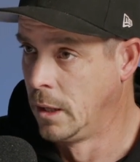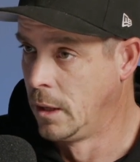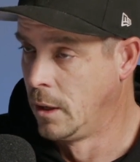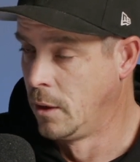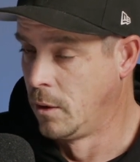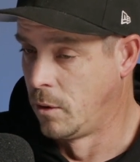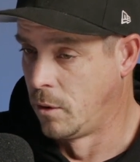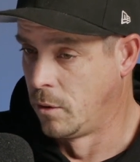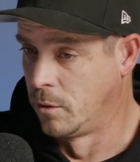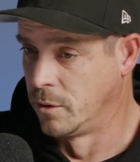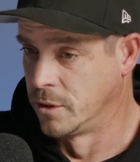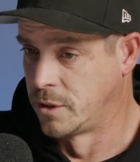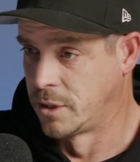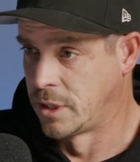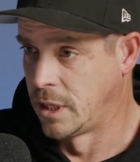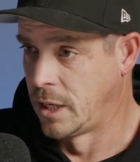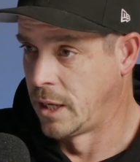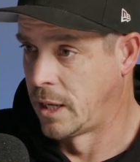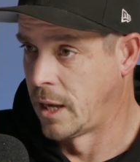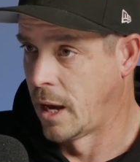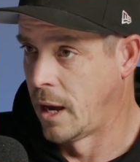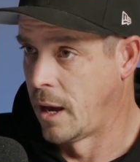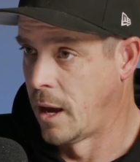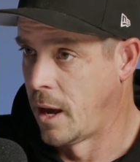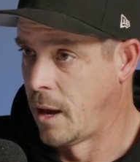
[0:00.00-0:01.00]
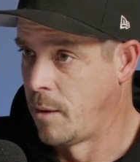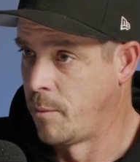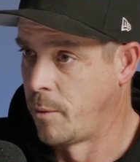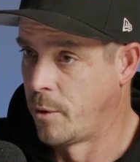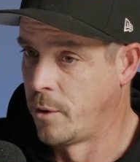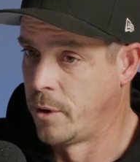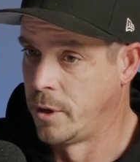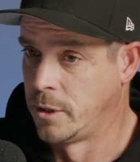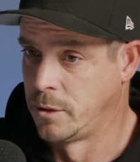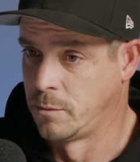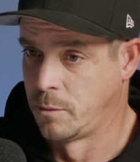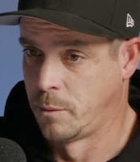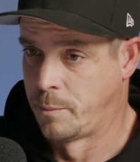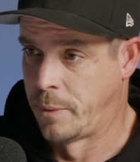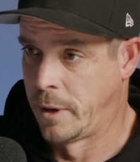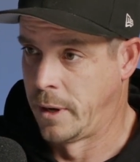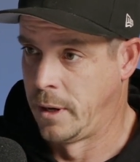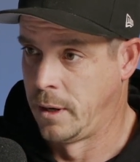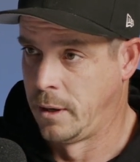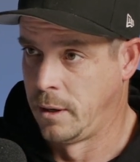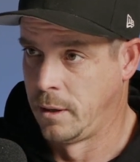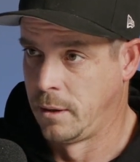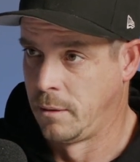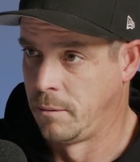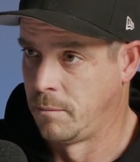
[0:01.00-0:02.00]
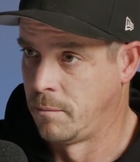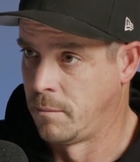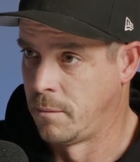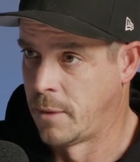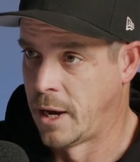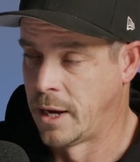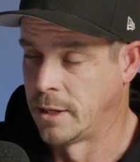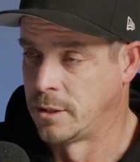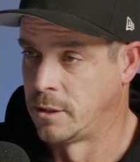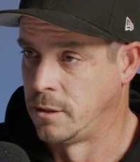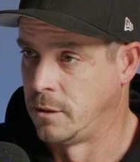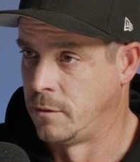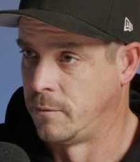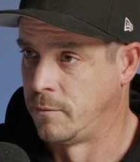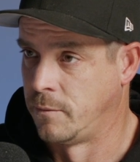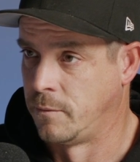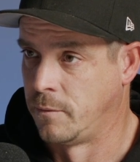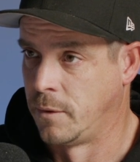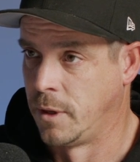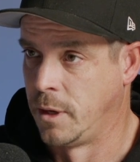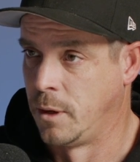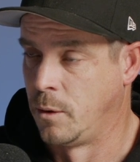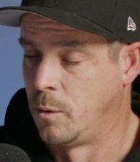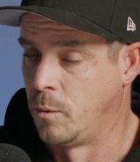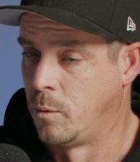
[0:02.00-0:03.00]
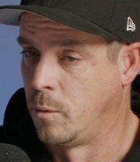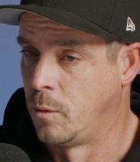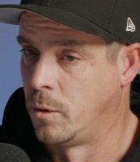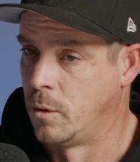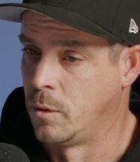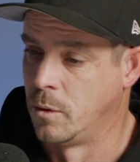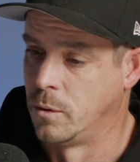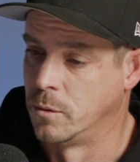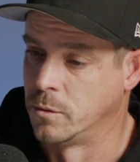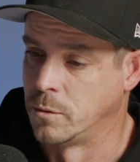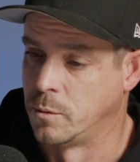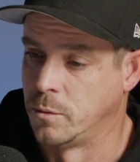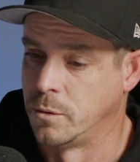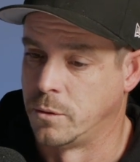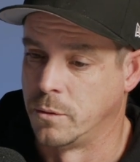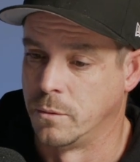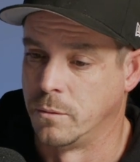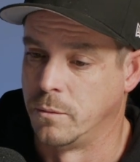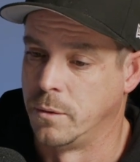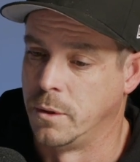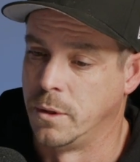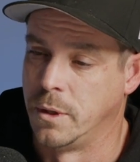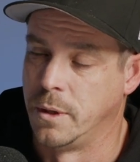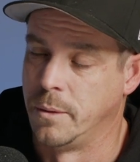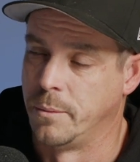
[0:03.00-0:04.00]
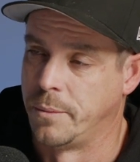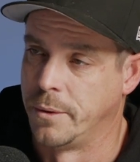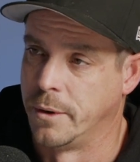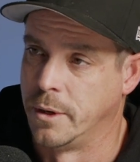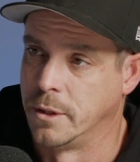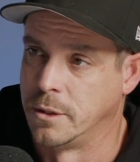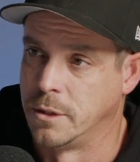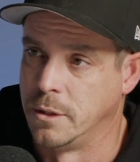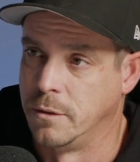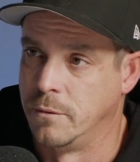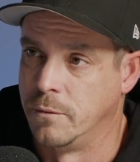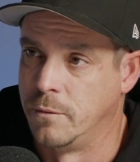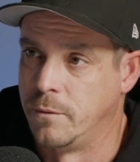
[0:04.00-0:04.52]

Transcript: all the CKA boys were painting massive legal walls, which are really impressive.